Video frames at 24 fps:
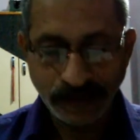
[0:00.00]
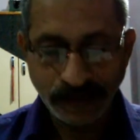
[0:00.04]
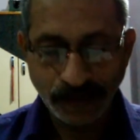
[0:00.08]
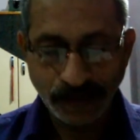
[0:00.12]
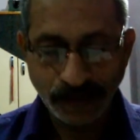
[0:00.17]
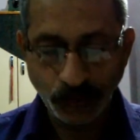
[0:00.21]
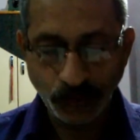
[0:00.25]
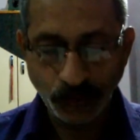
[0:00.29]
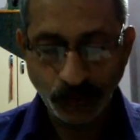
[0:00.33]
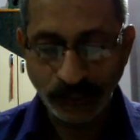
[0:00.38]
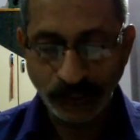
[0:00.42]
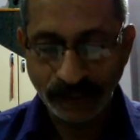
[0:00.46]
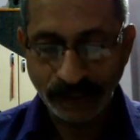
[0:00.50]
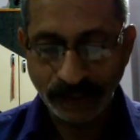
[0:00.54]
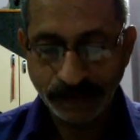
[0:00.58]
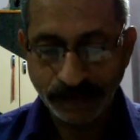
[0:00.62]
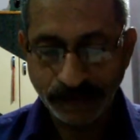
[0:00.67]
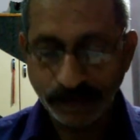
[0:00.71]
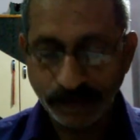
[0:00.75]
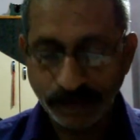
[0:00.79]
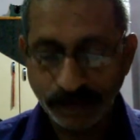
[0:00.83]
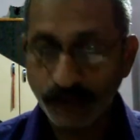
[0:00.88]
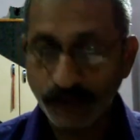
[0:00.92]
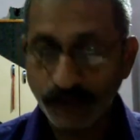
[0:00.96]
today,
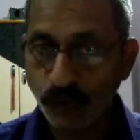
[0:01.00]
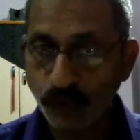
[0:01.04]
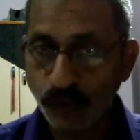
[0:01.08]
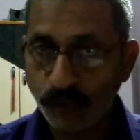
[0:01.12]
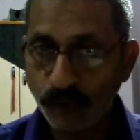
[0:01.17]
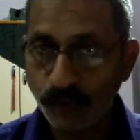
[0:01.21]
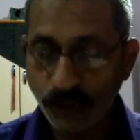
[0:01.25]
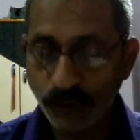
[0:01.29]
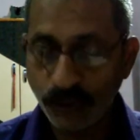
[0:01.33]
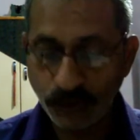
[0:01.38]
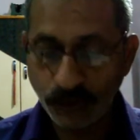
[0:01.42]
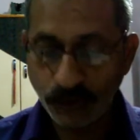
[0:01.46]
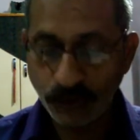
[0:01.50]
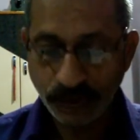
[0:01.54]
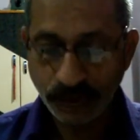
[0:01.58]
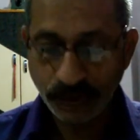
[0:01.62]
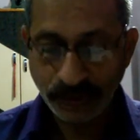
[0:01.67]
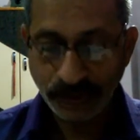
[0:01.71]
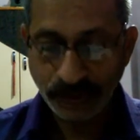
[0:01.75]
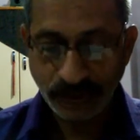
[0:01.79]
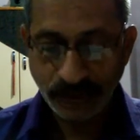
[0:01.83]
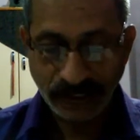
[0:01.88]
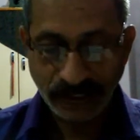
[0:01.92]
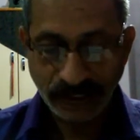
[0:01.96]
but tomorrow
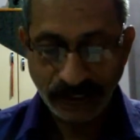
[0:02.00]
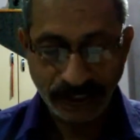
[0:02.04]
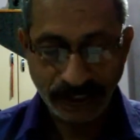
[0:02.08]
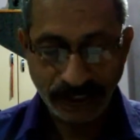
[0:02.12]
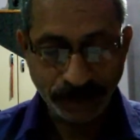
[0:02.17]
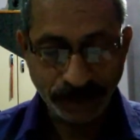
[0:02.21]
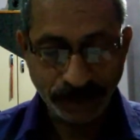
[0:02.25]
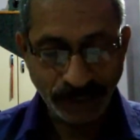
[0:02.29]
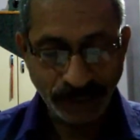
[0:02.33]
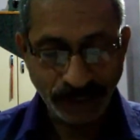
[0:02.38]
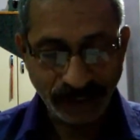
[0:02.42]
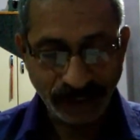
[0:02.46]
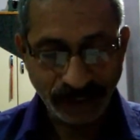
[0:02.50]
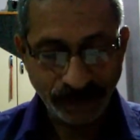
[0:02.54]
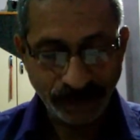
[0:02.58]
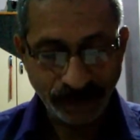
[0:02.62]
it may